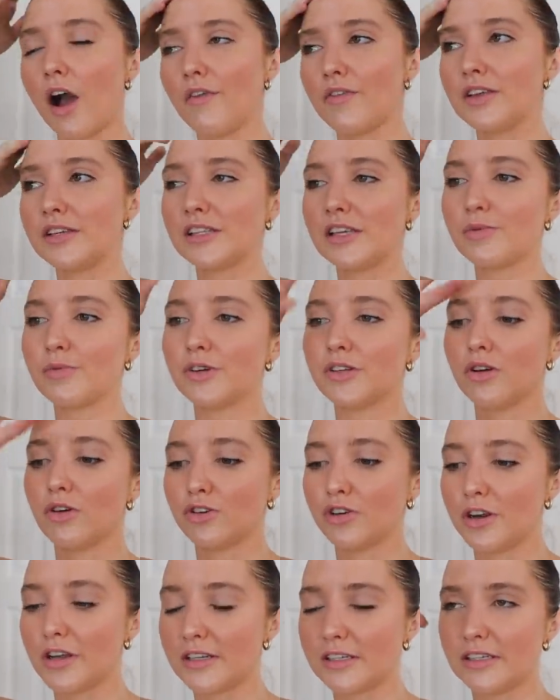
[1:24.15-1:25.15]
obviously we're
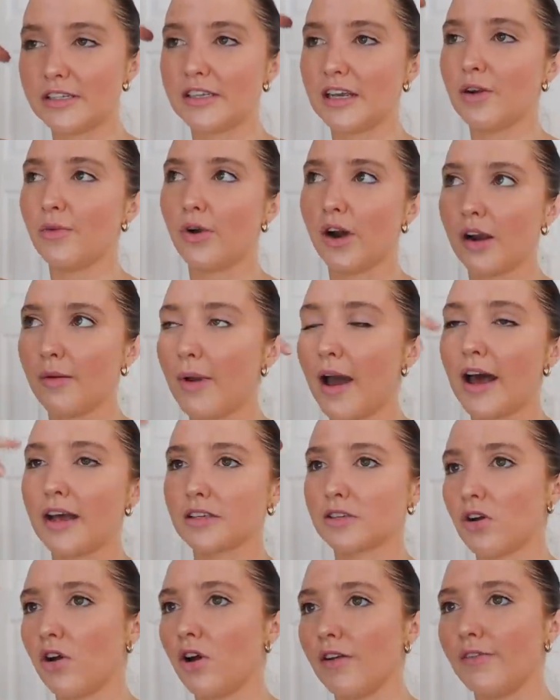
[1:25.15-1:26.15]
social distancing wearing
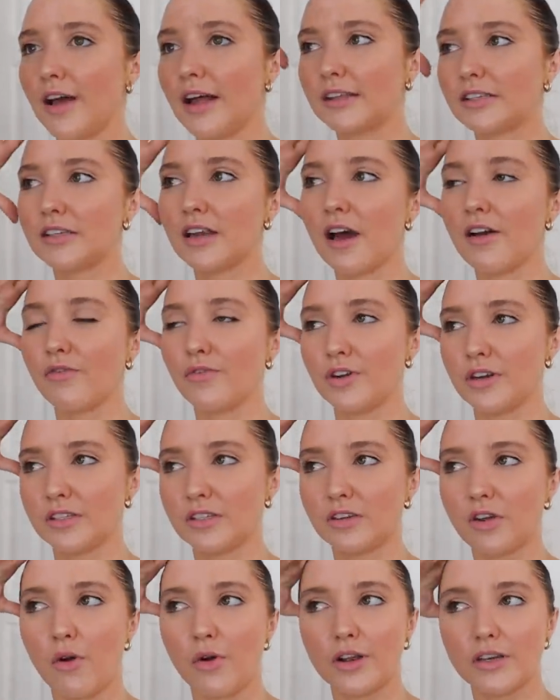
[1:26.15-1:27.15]
masks all of that stuff we're
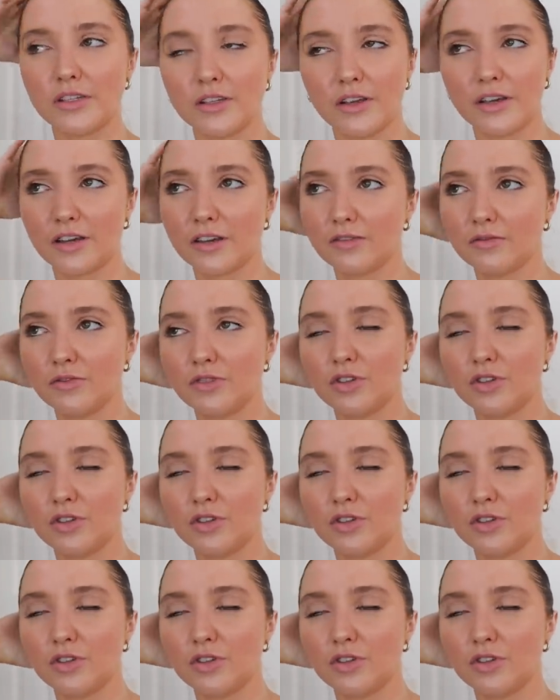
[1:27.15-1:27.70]
just going to like